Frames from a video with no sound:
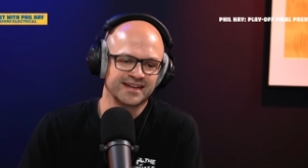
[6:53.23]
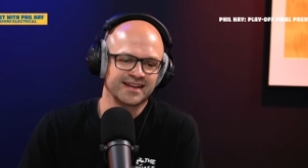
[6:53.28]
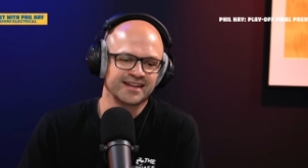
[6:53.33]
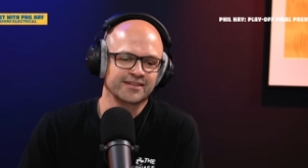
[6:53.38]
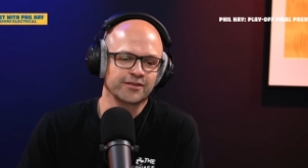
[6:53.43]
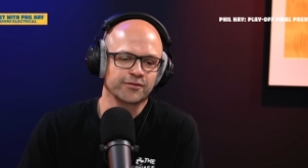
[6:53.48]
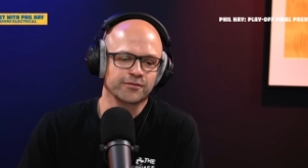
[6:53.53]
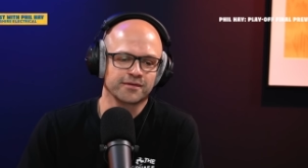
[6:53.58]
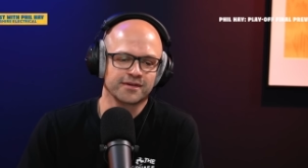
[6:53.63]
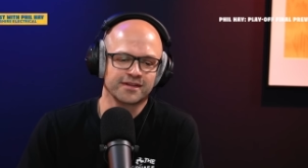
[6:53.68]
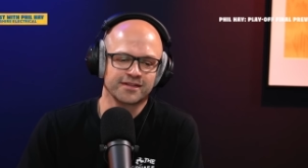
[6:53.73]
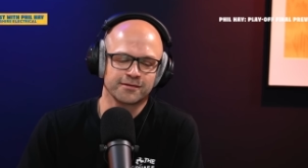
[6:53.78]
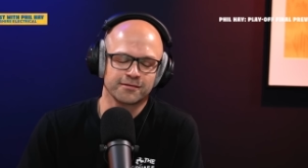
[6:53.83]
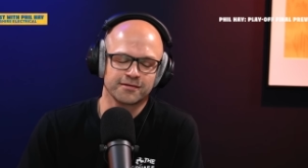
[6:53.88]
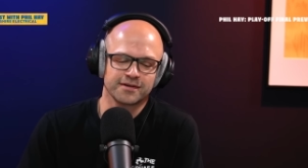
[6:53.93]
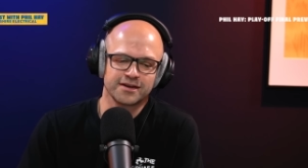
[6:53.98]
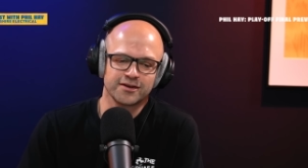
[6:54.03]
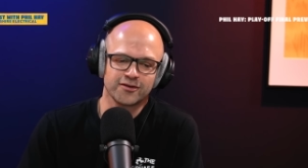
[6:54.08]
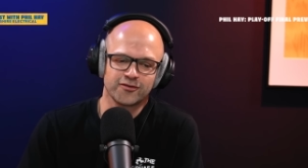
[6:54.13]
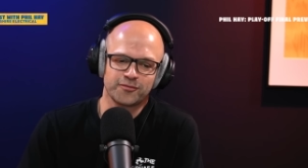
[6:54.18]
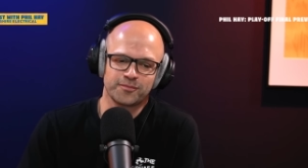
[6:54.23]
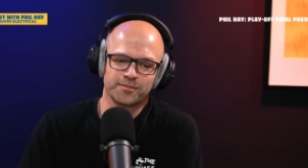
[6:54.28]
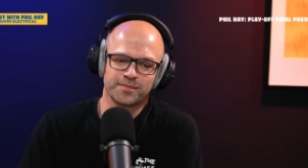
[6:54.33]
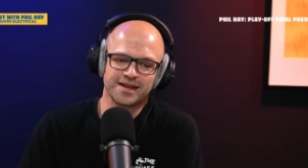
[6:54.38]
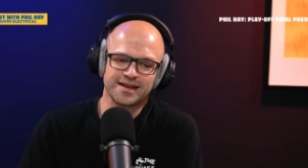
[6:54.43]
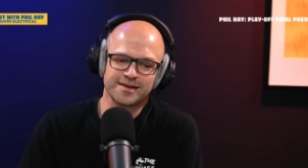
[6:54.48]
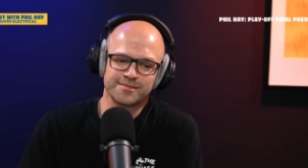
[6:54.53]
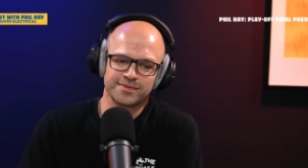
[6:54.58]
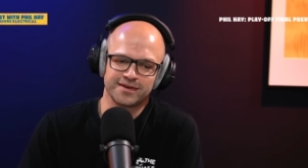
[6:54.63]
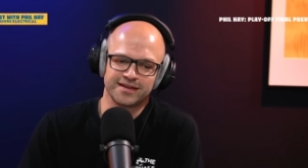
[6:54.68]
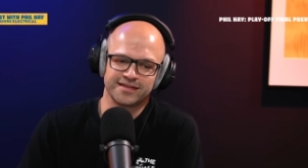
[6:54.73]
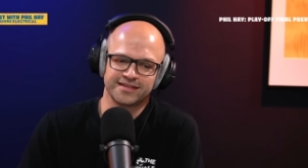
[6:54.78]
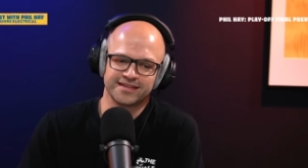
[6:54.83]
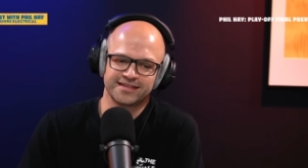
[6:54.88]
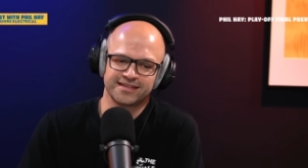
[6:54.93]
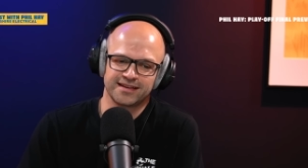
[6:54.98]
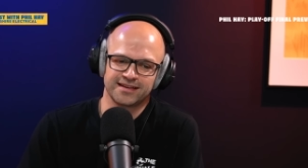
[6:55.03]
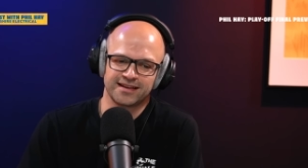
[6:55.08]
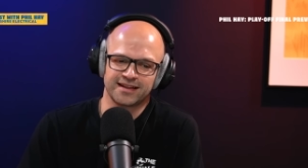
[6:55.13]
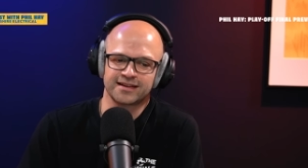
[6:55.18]
So there are, there are enough people in the
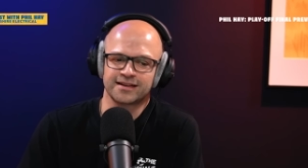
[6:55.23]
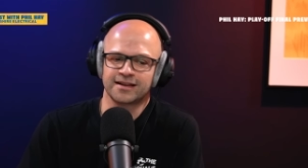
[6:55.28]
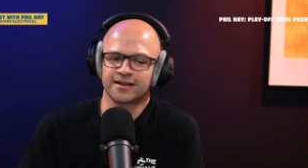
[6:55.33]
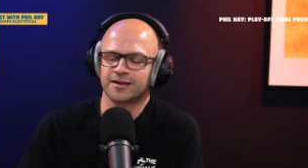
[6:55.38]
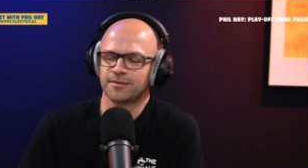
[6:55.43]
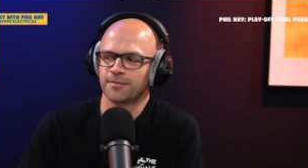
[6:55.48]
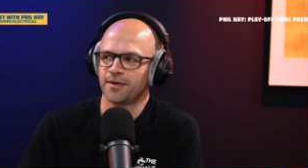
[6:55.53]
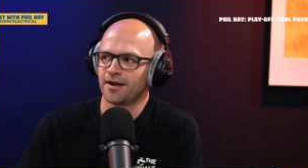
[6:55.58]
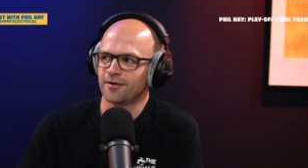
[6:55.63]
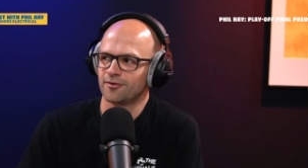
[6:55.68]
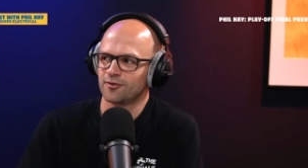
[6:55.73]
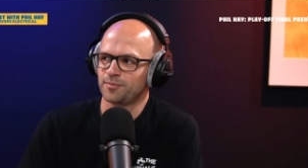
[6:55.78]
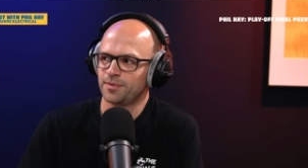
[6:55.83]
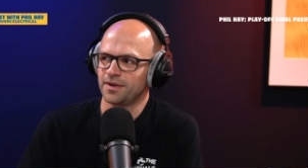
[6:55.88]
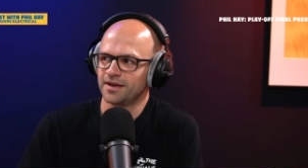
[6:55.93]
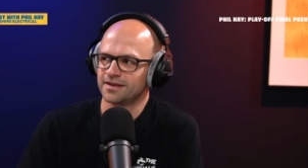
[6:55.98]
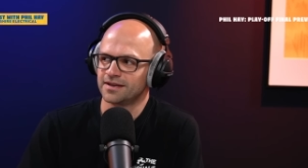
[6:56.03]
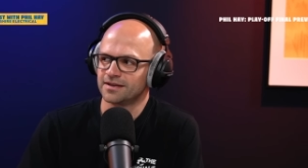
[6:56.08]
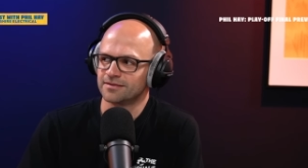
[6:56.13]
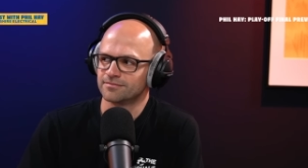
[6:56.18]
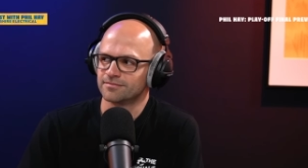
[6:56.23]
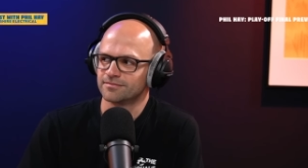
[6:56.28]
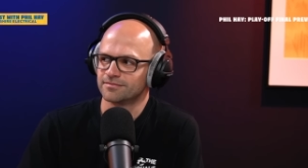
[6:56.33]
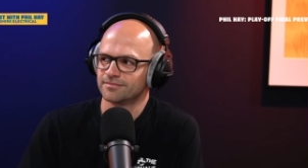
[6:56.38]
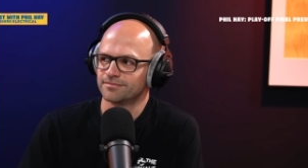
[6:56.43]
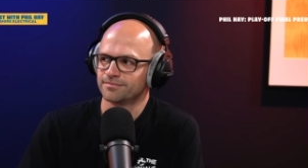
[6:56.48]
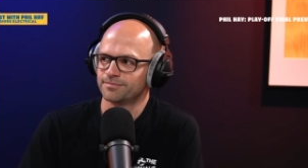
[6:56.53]
team like Glen Kamara's played in